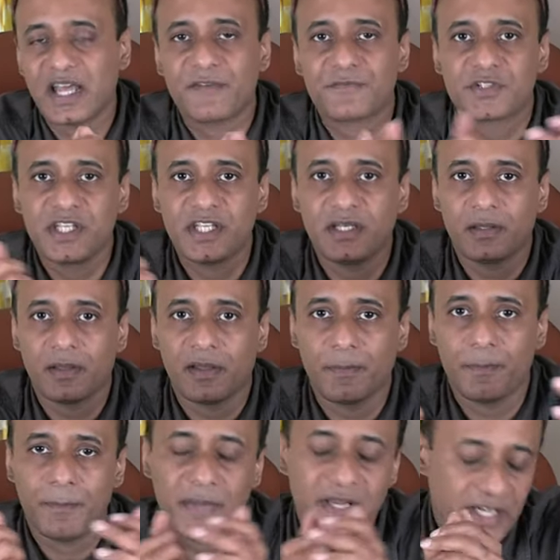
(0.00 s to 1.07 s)
and I've seen
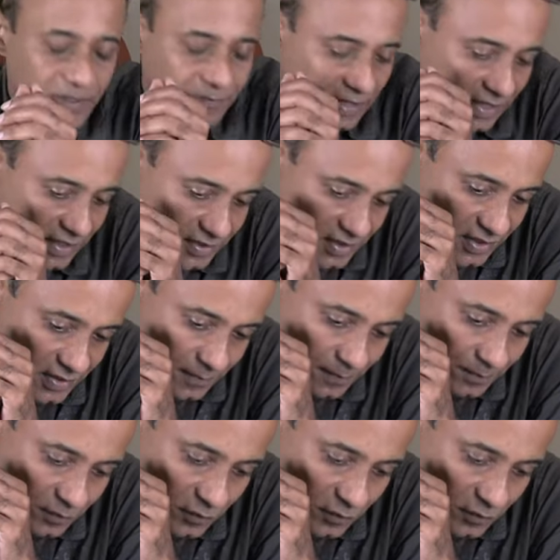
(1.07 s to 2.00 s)
many advantages.